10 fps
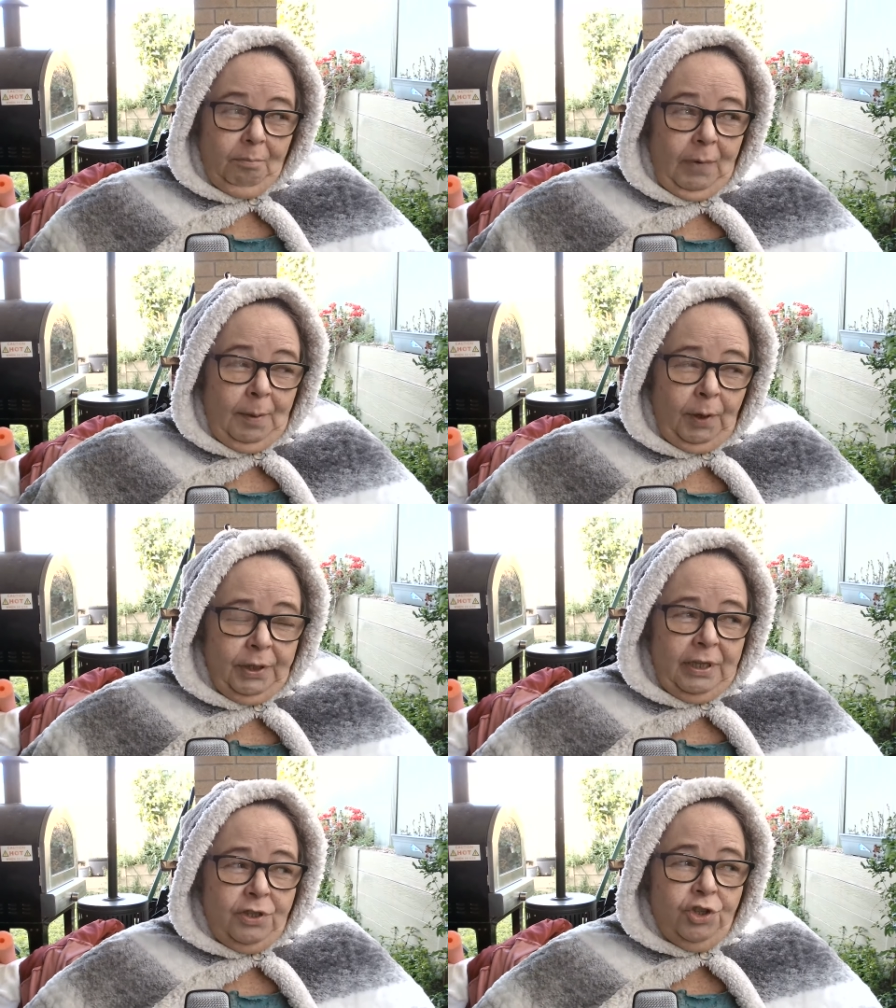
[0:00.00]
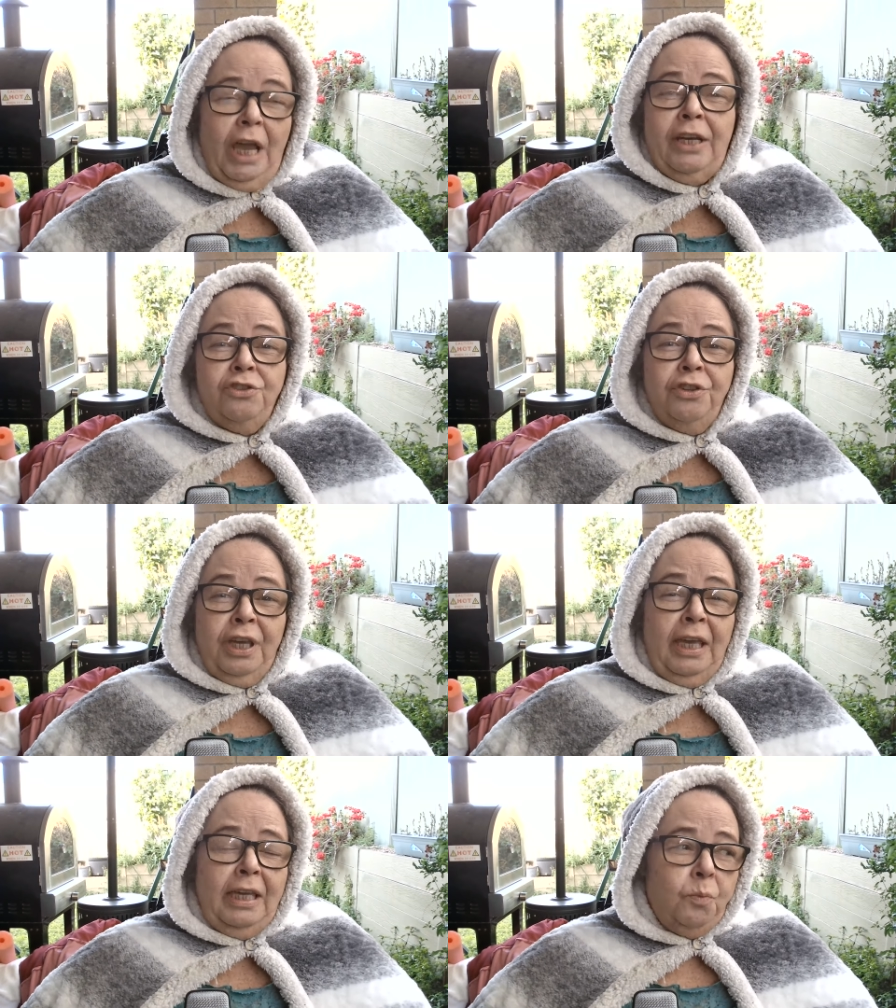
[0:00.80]
my body has changed the
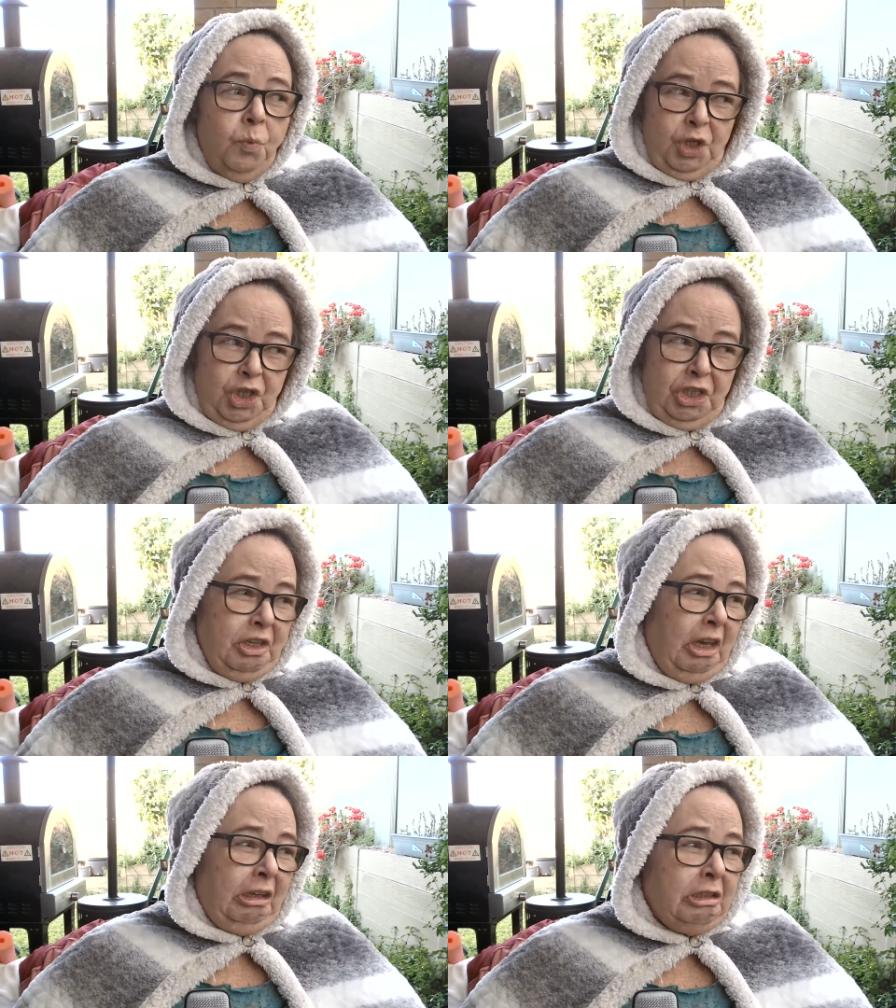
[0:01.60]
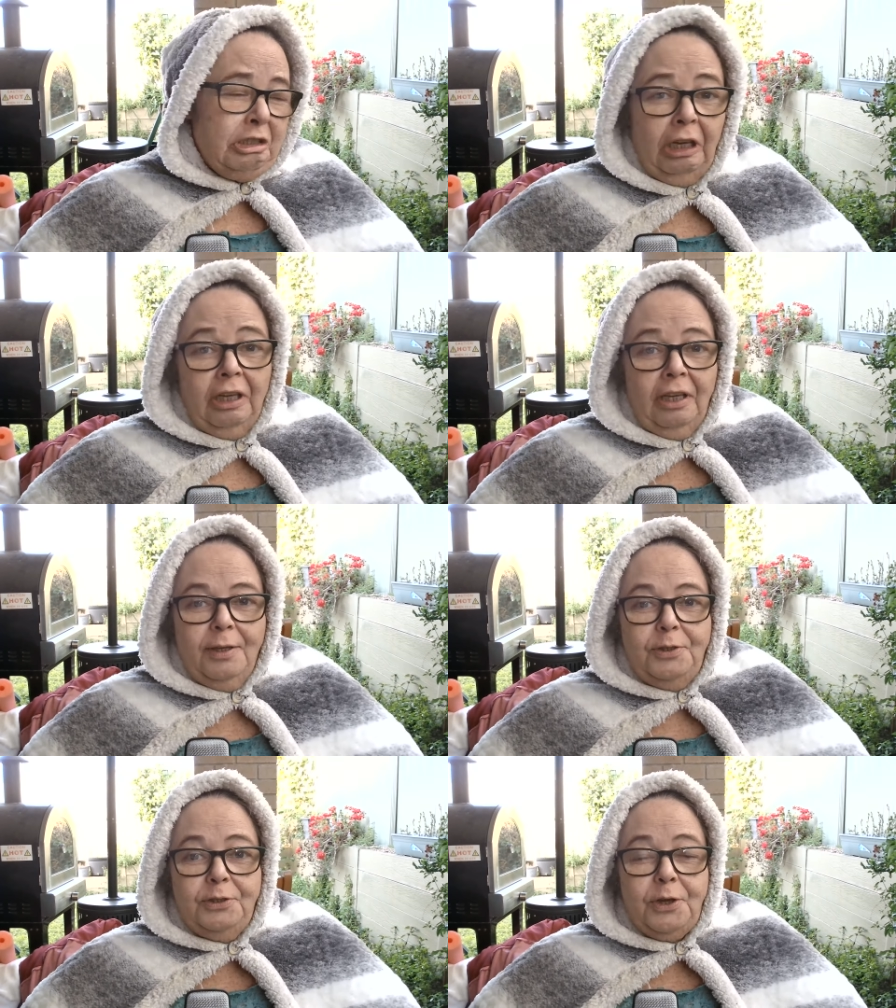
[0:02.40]
key in which it sings.
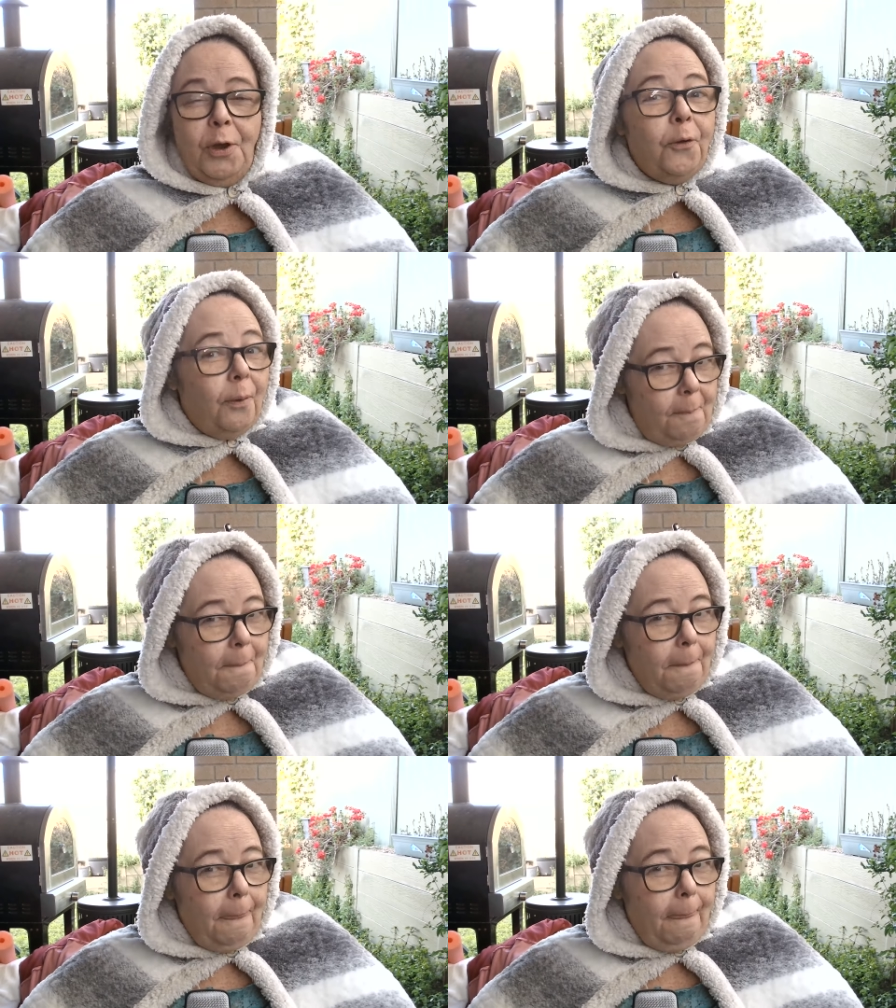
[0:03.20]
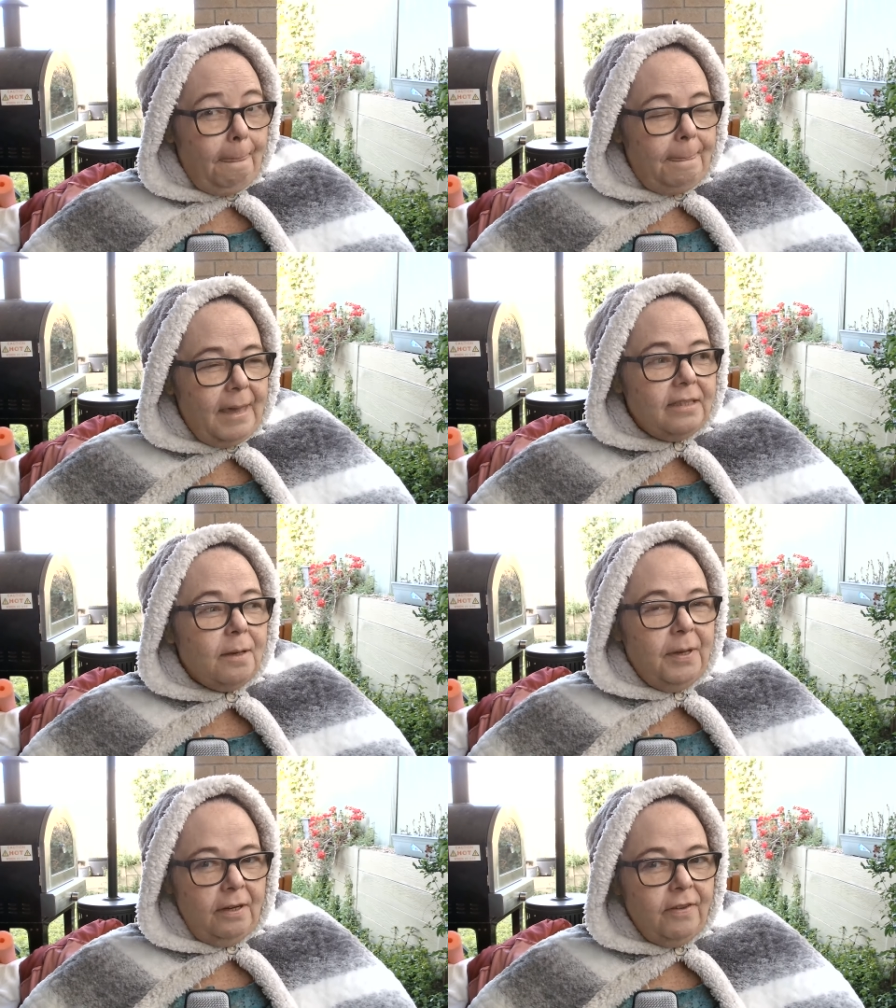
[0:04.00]
So there's a
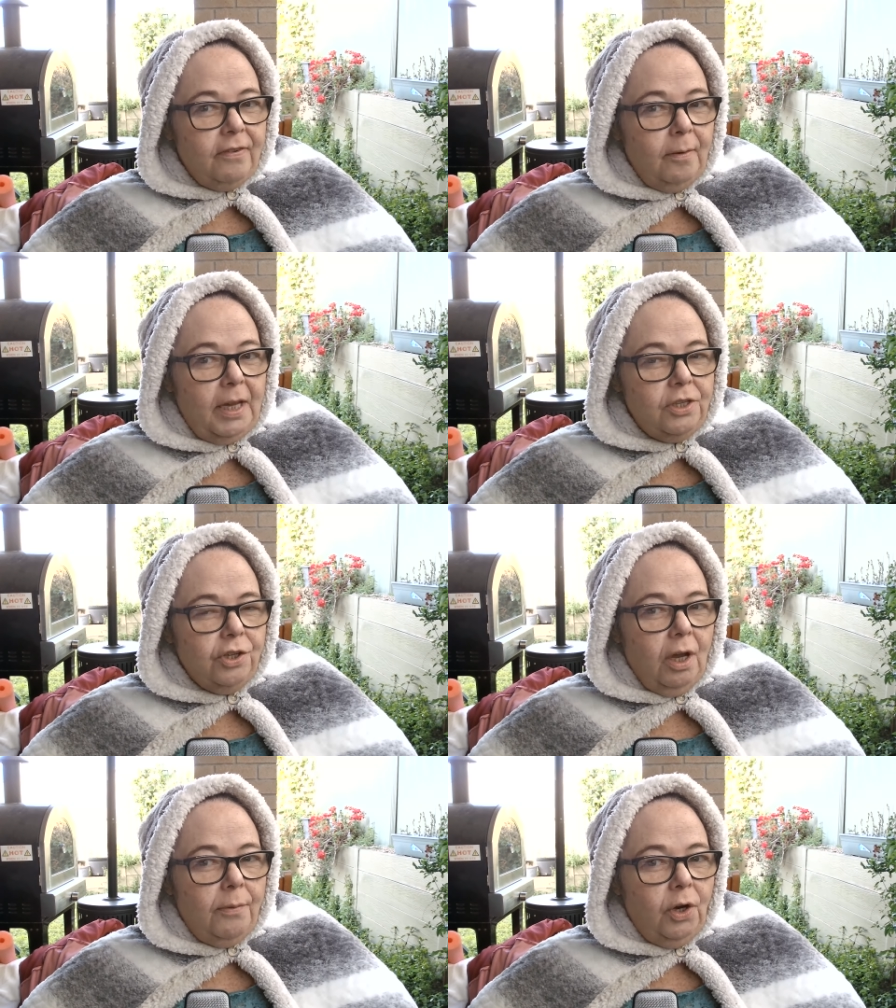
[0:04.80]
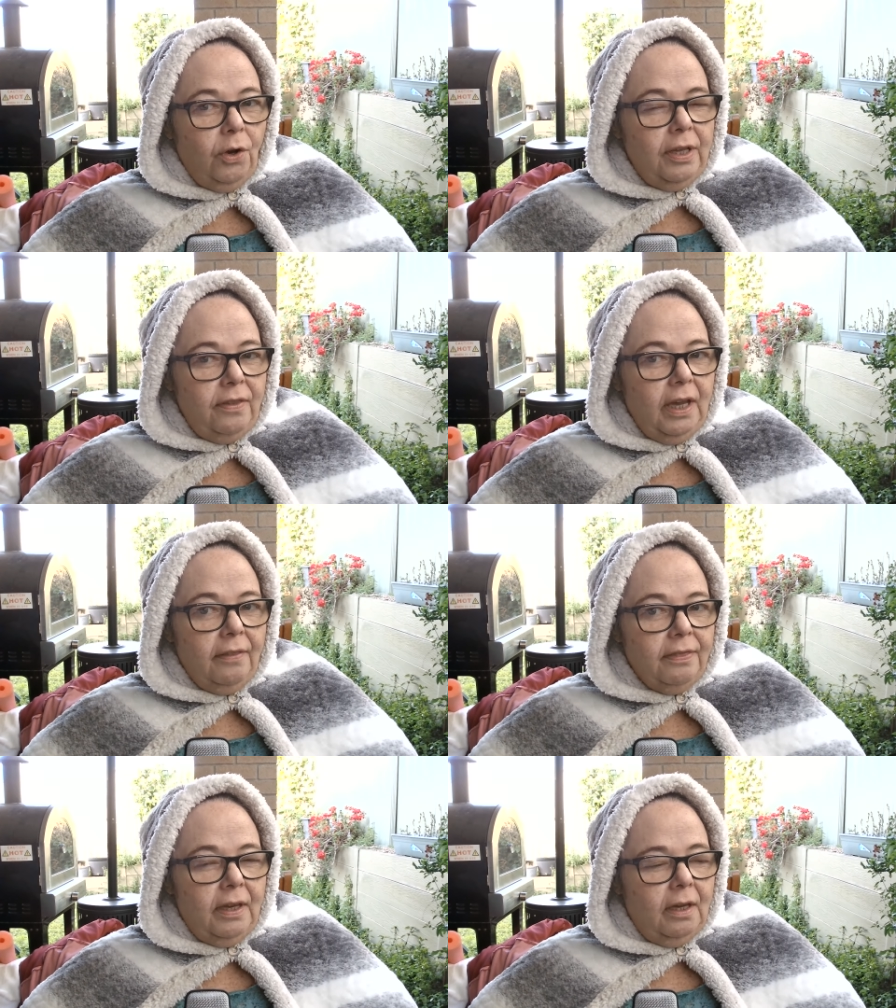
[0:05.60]
bit of inflammation going on in the
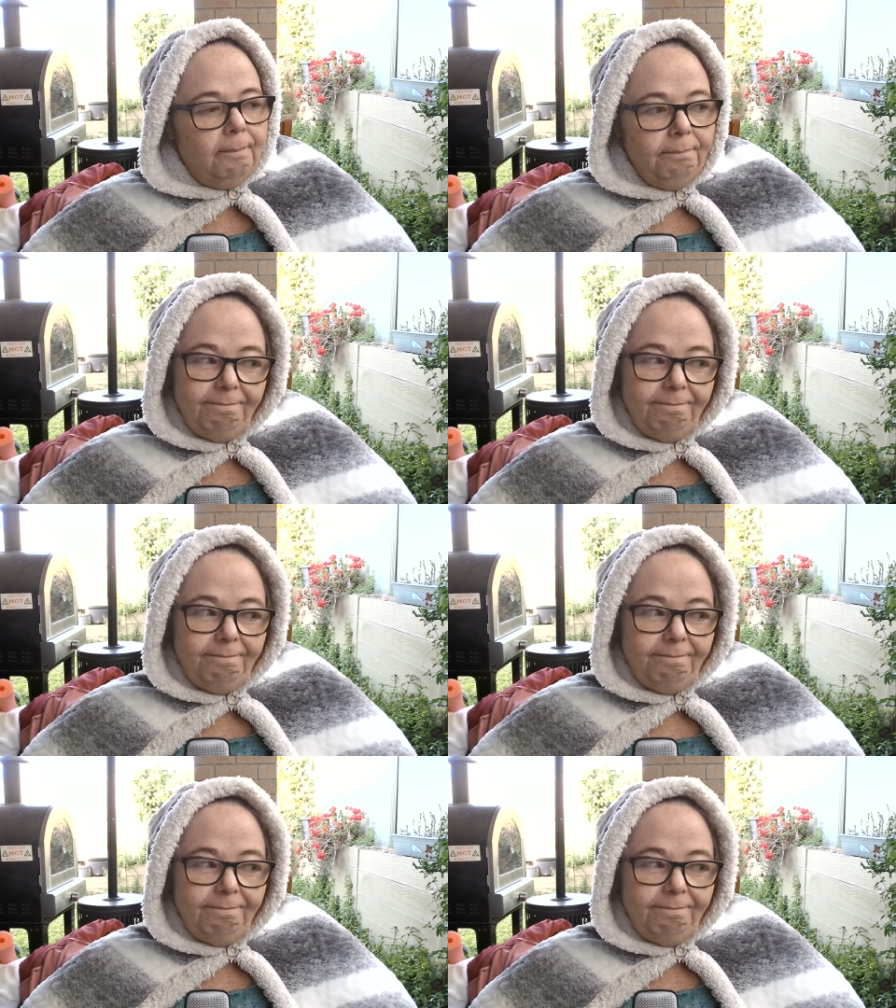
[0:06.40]
gut there.